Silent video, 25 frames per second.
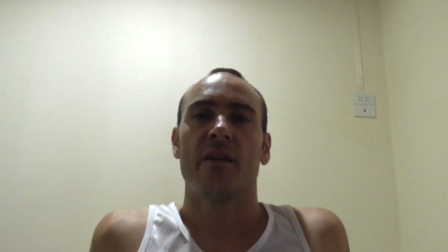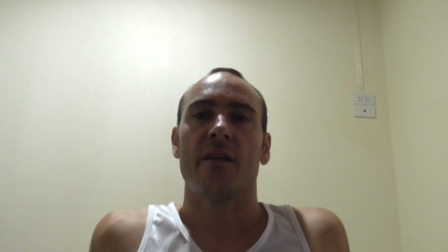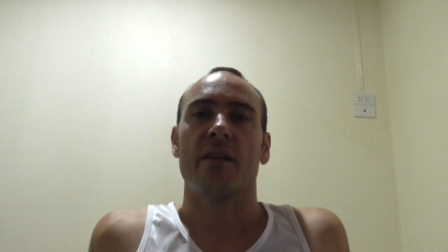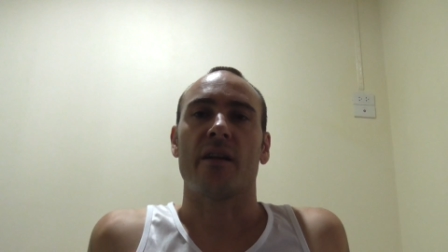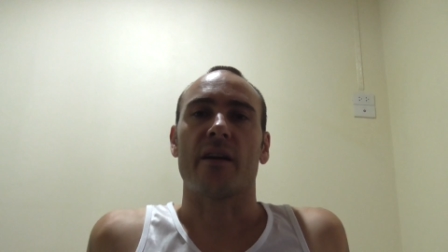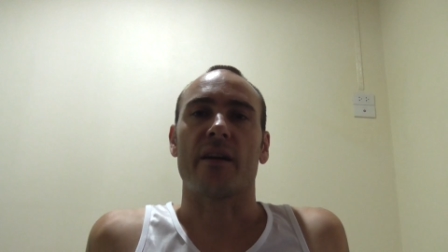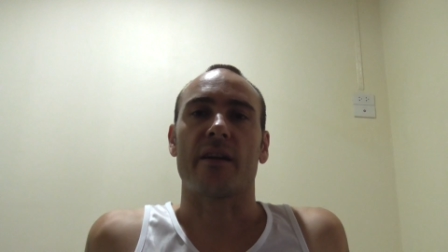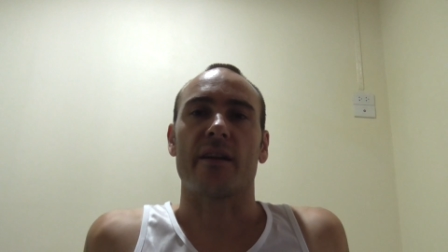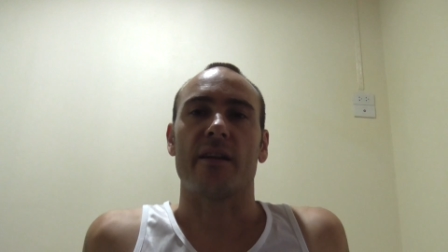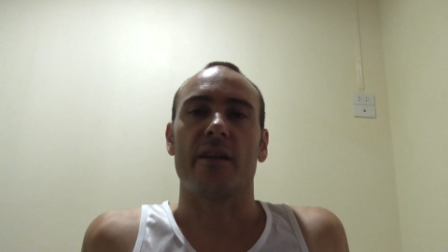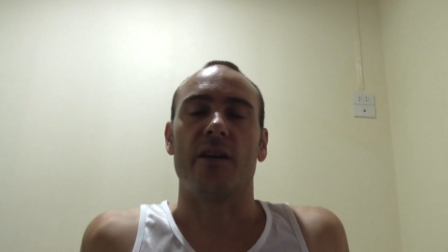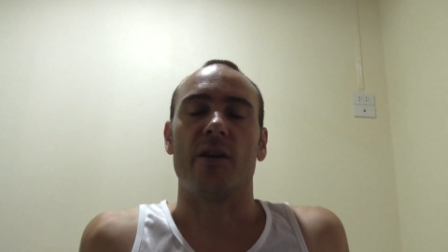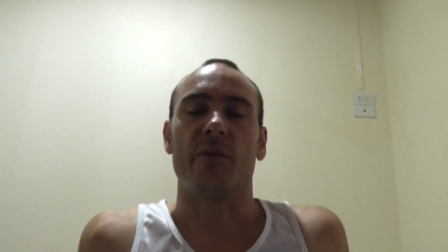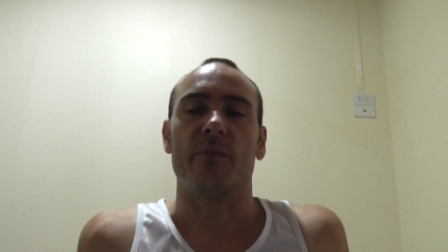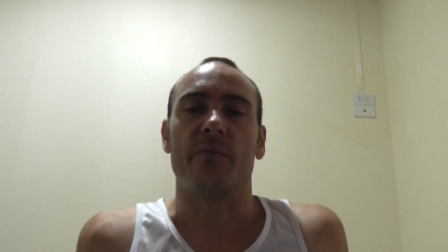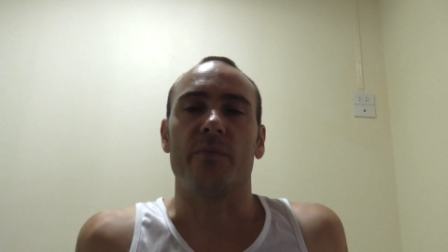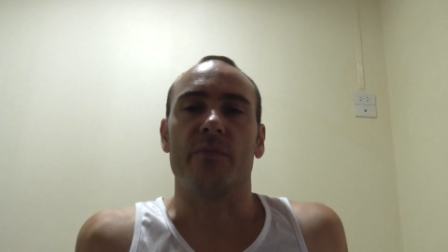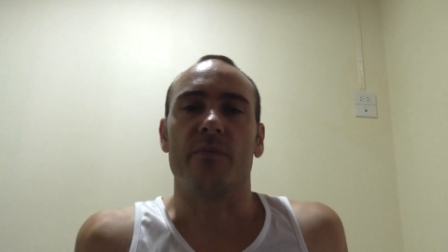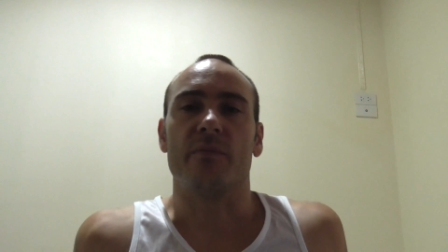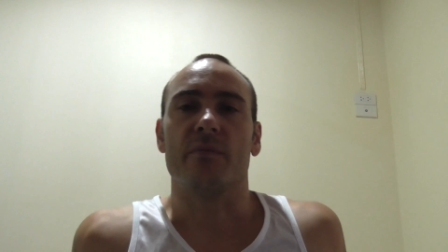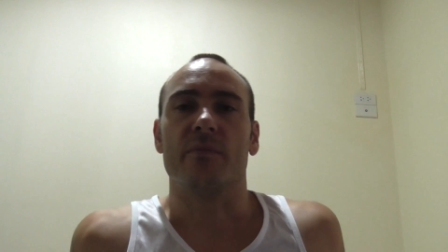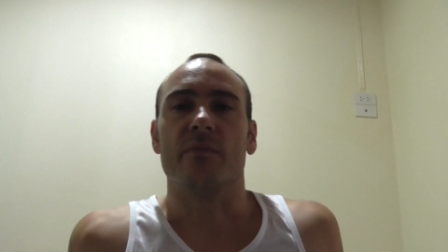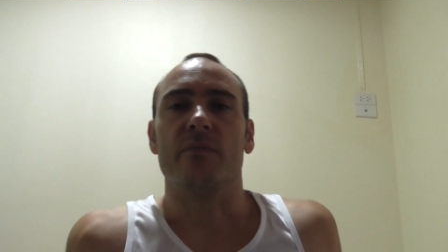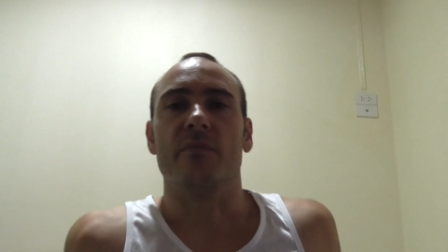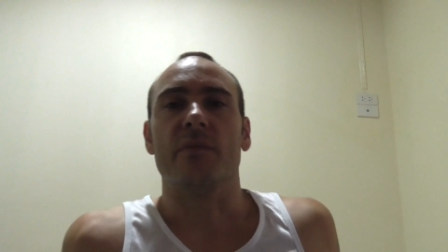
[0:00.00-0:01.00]
and I could
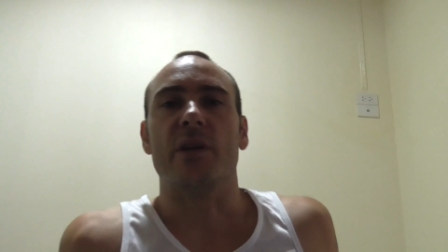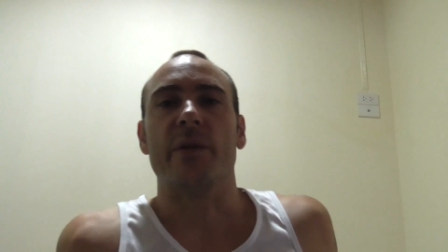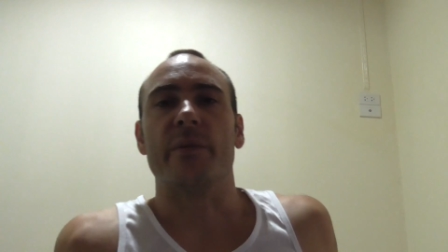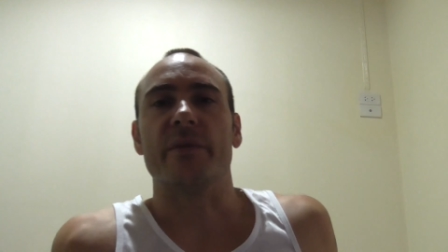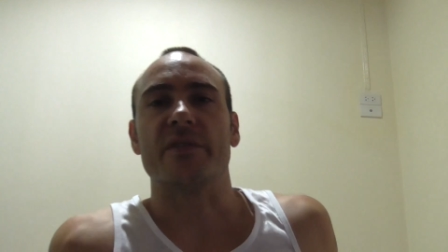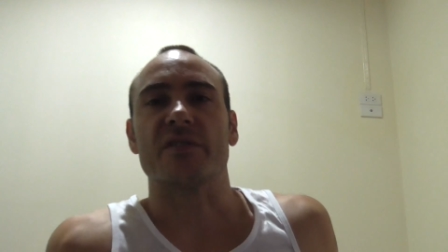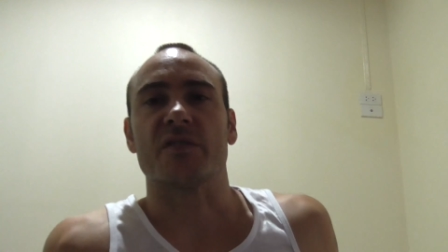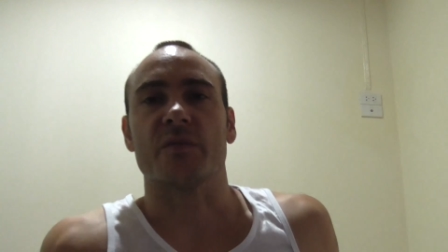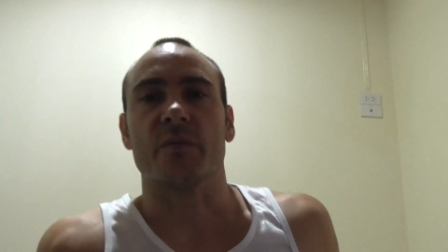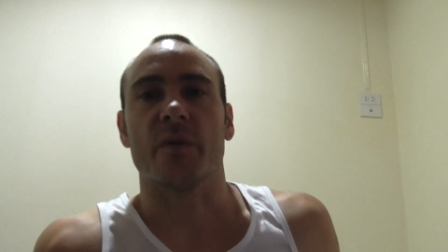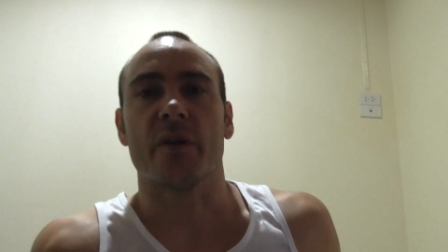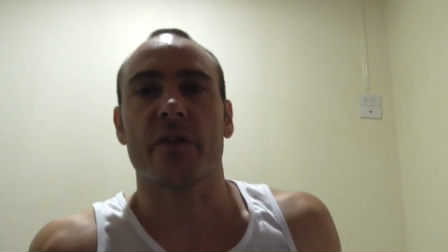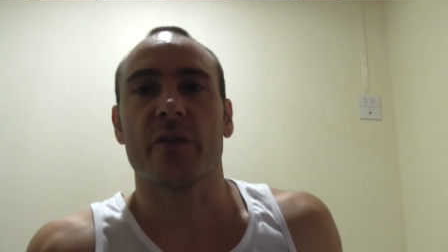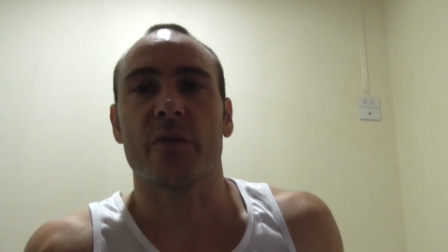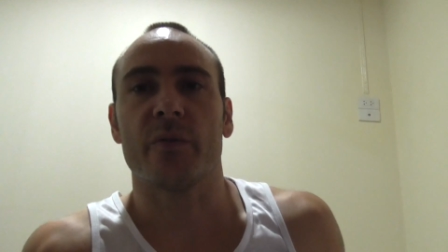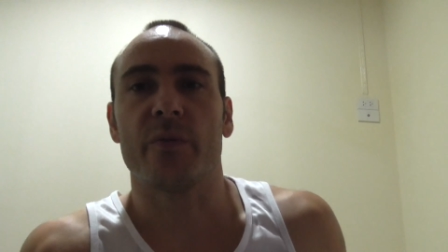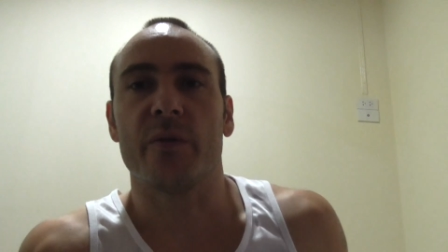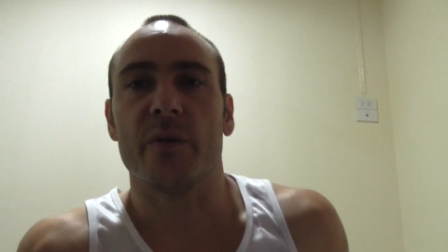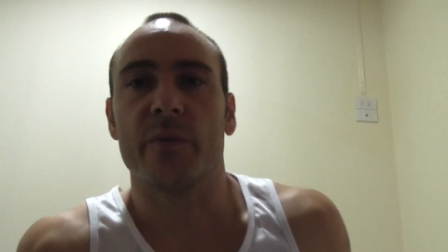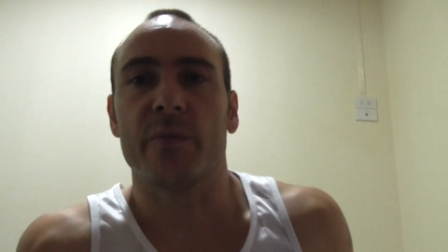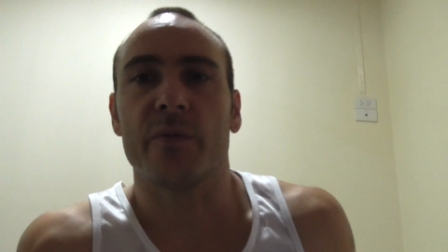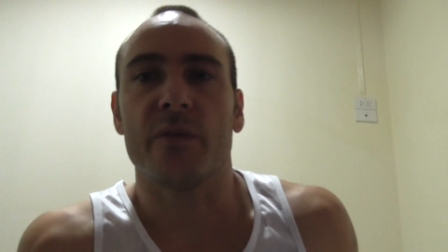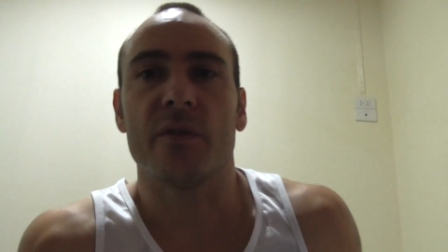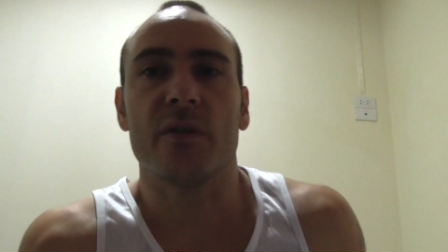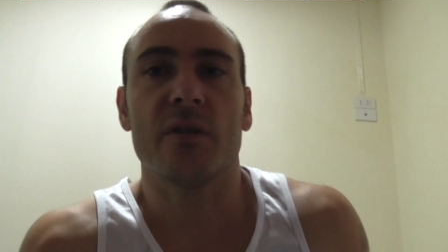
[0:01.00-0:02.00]
help maybe some other
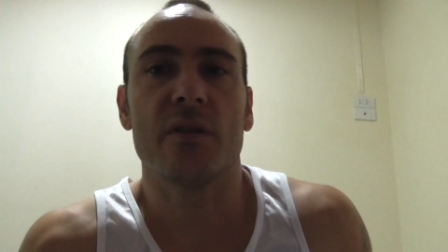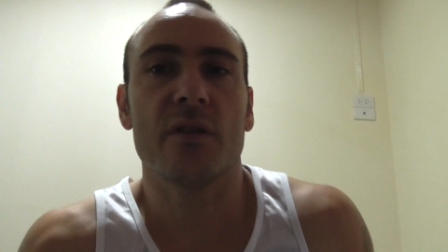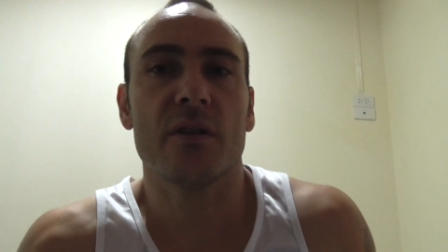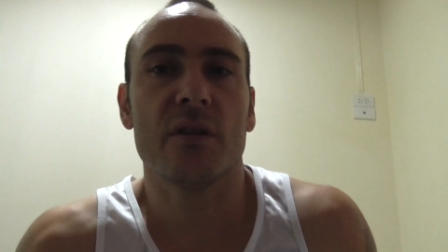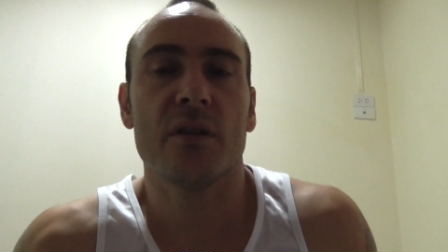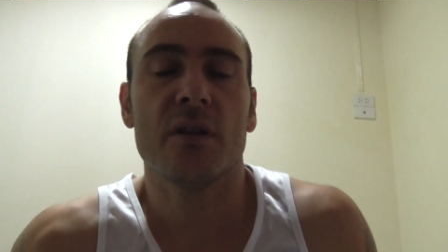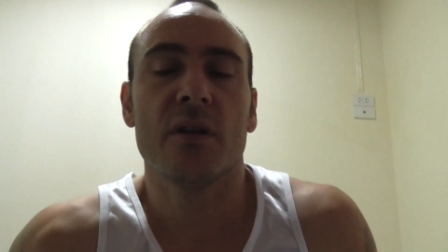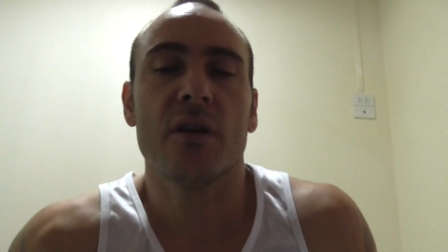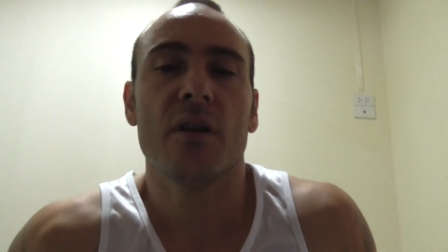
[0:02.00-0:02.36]
people.